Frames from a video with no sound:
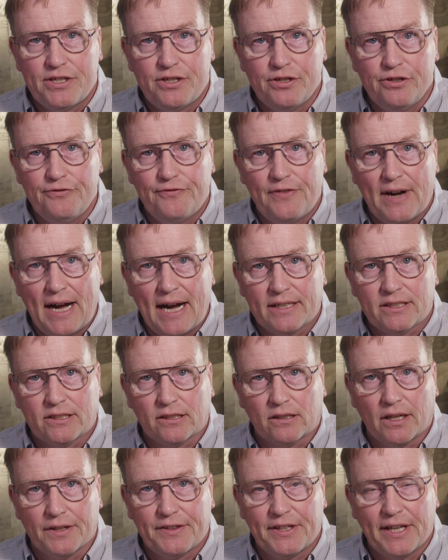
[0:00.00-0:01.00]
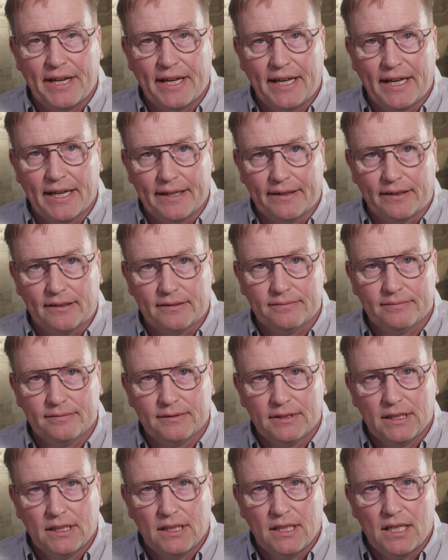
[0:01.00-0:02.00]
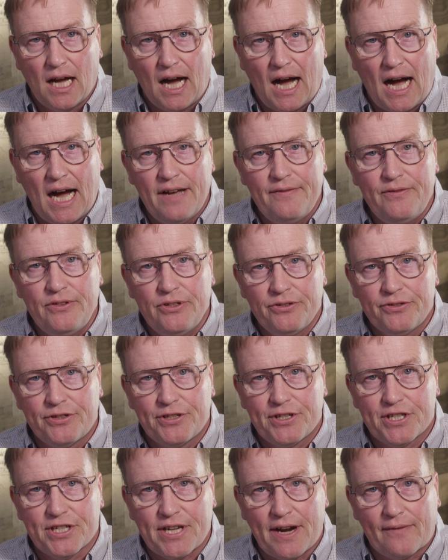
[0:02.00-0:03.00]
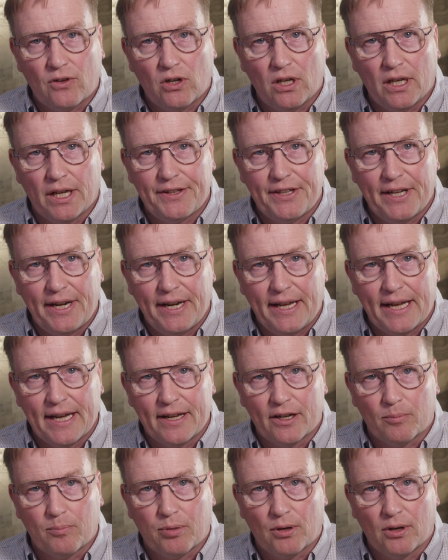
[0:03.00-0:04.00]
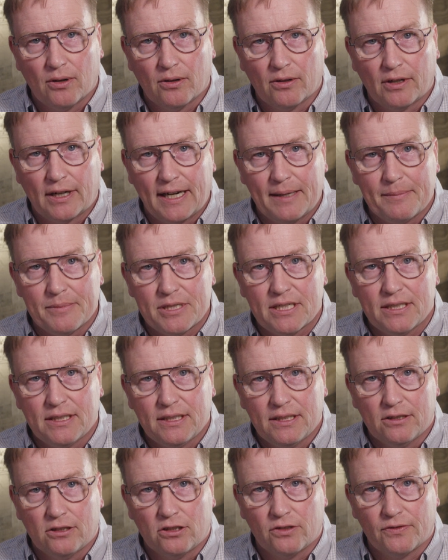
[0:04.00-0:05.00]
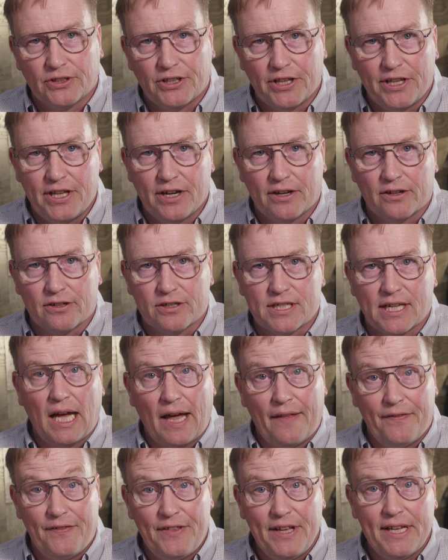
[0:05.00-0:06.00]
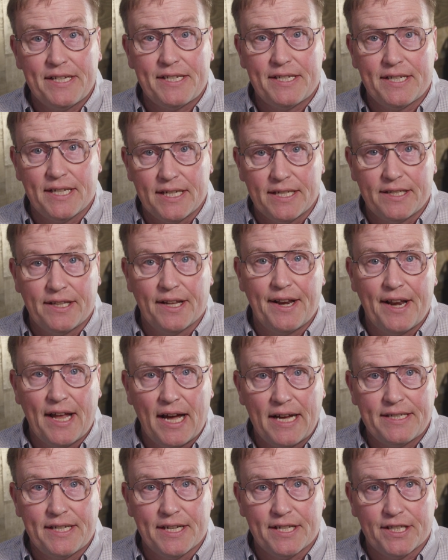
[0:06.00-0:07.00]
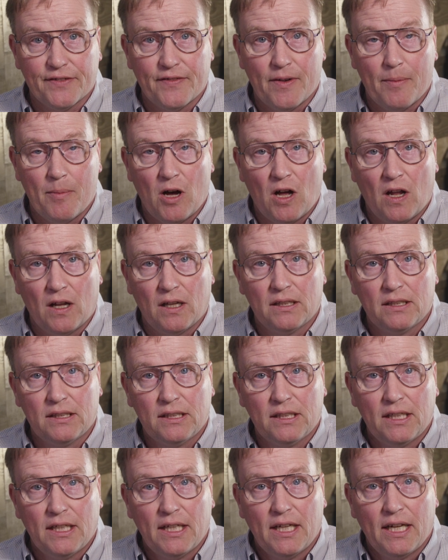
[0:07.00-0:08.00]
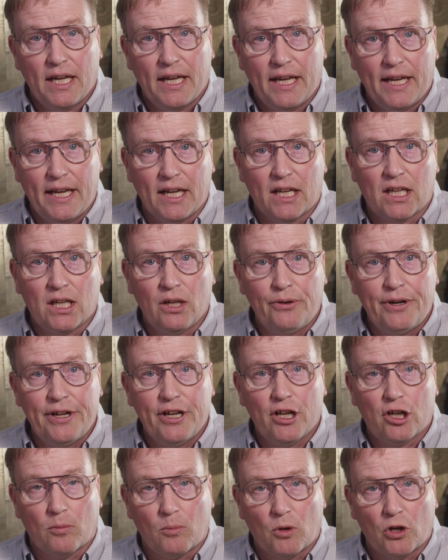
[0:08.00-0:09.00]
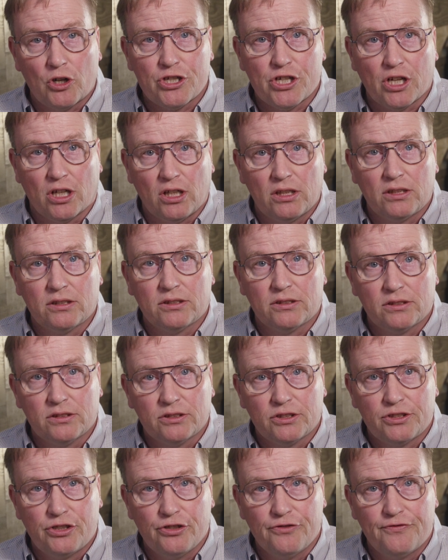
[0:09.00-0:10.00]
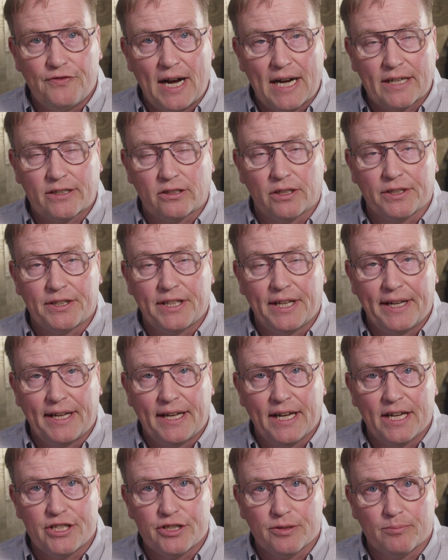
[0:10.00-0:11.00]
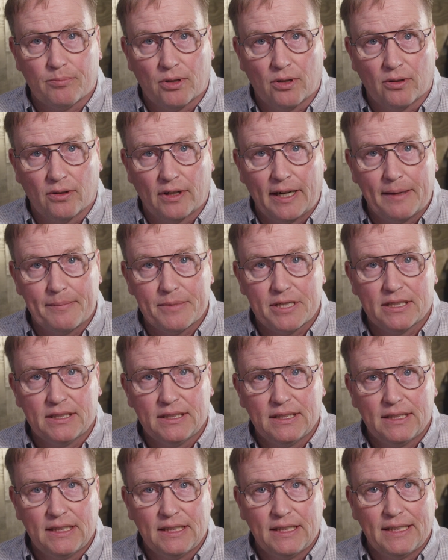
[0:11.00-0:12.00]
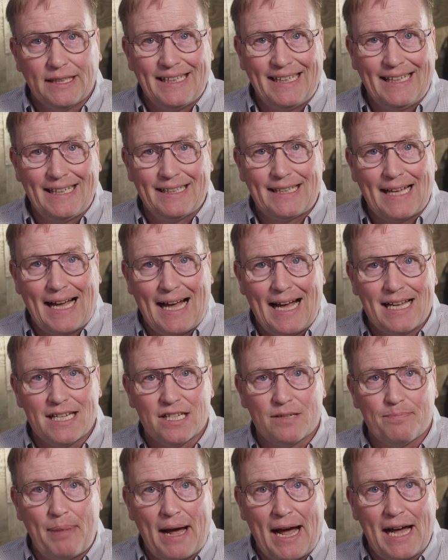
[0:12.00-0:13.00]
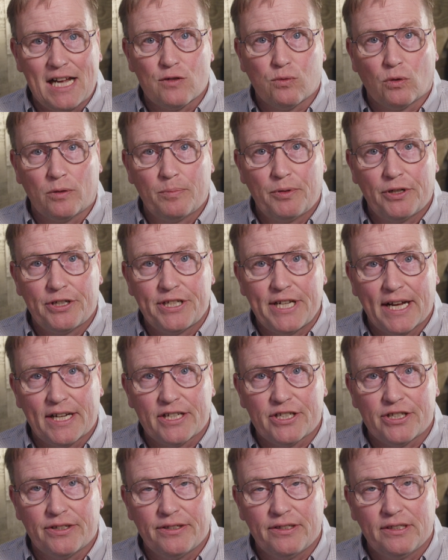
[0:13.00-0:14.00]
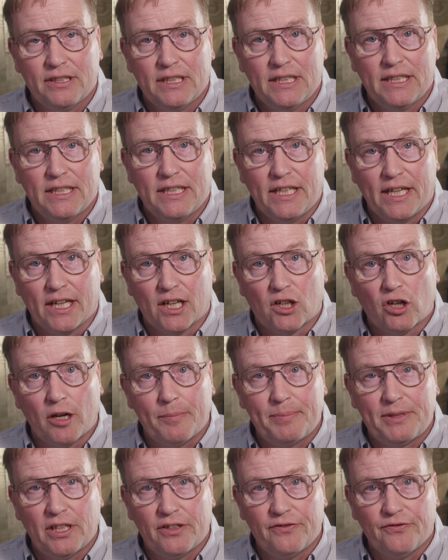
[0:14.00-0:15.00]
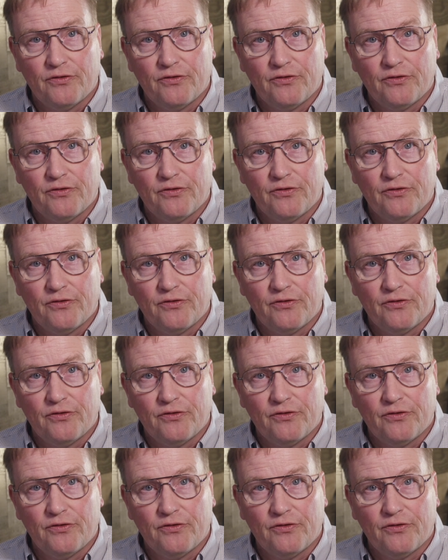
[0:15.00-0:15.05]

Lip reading: two-factor authenticator. I've used several authenticator programs over the years, and this is the nicest of them all, including commercial two-factor authentication programs. It has password protection, encrypted